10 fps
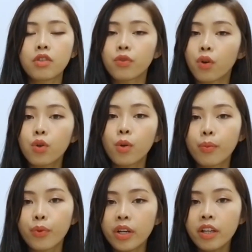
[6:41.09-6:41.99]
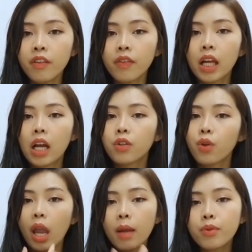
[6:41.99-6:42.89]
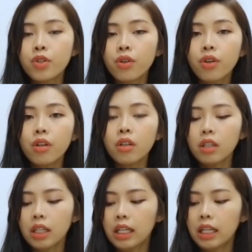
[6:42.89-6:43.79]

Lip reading: control your breath, your embouchure,